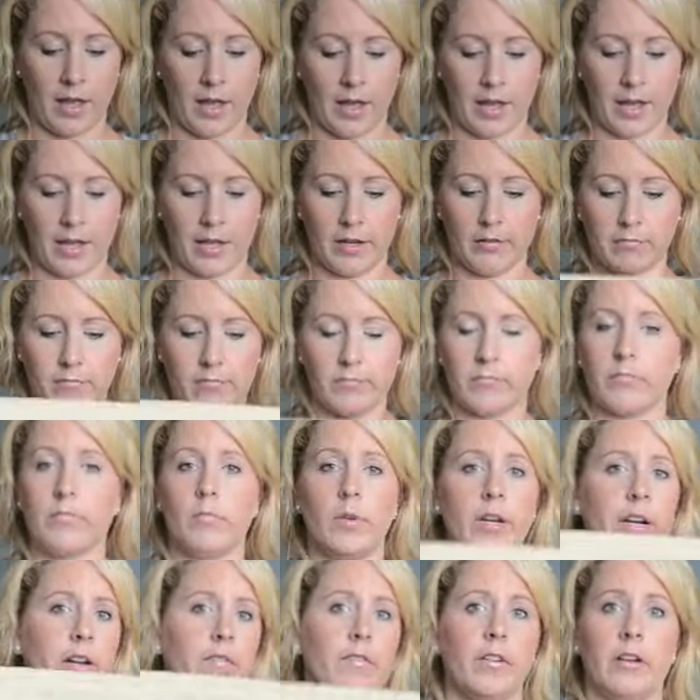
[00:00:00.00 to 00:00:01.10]
And
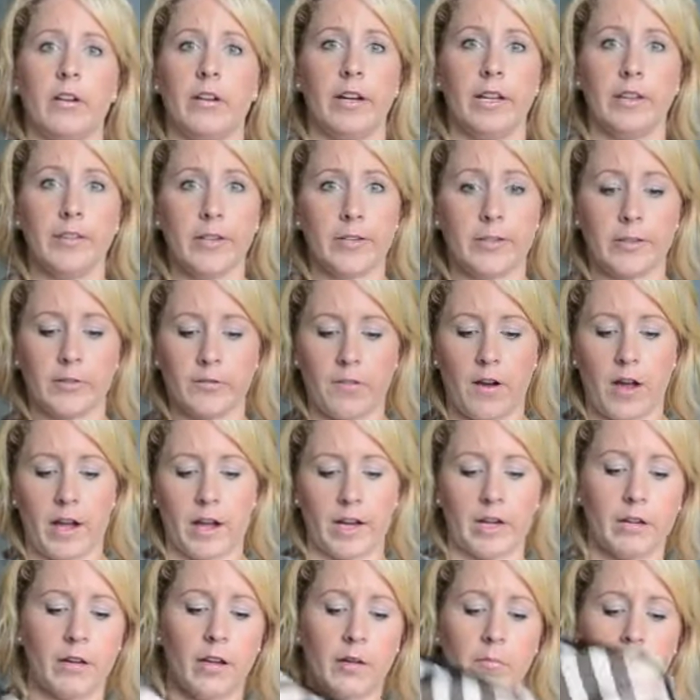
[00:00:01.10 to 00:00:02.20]
whatever, it looks fine,
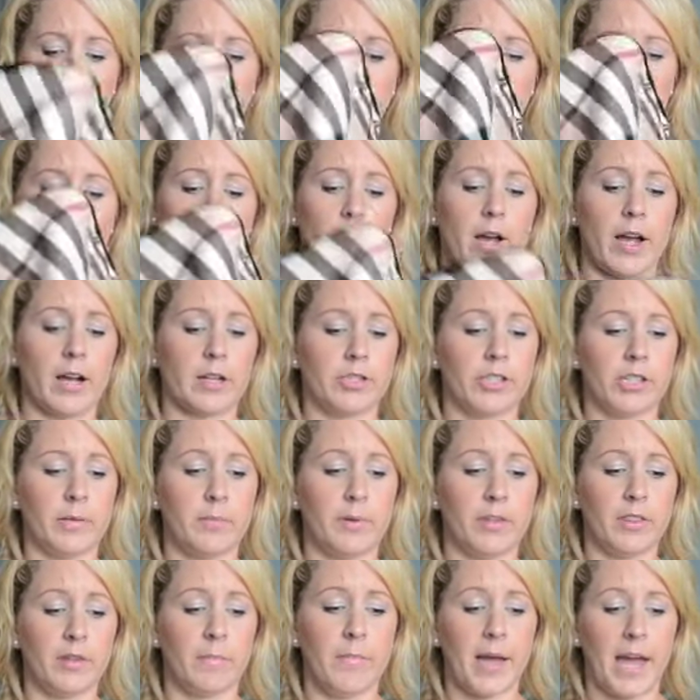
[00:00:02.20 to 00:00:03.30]
but when you actually
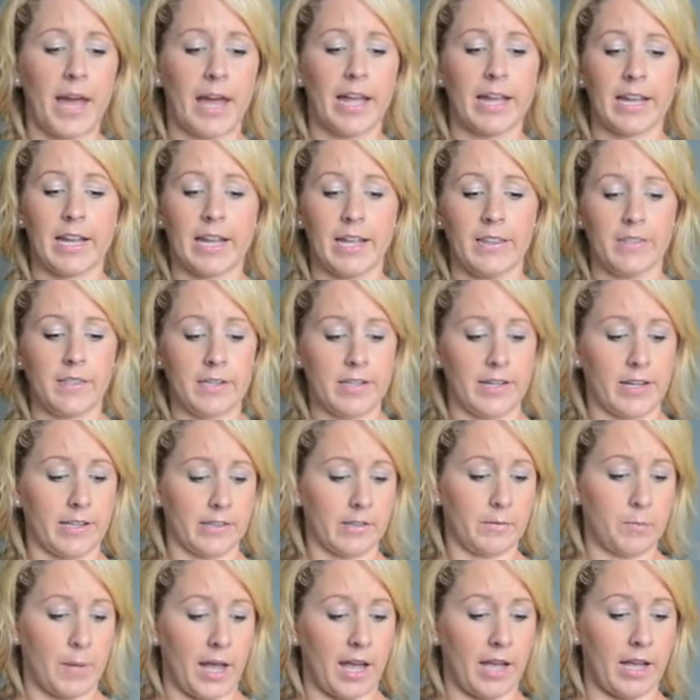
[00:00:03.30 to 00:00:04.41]
put the bag in the
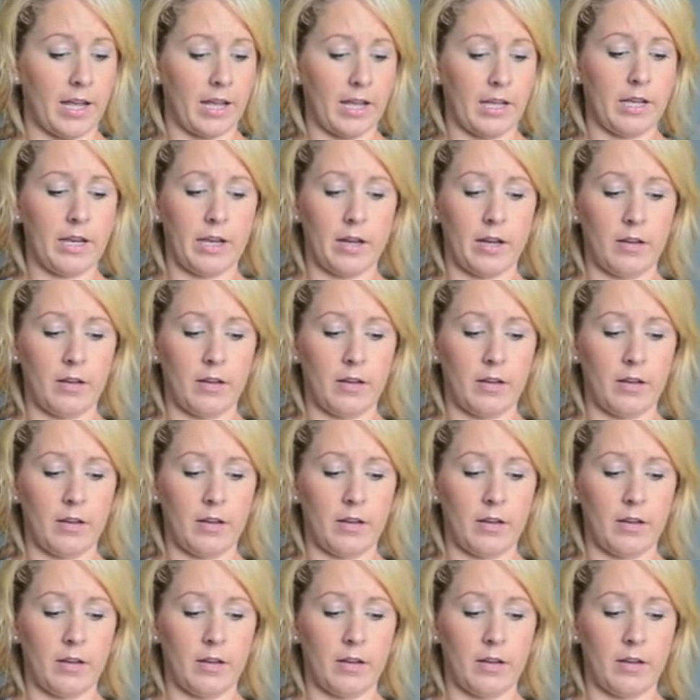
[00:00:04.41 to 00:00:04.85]
dust bag,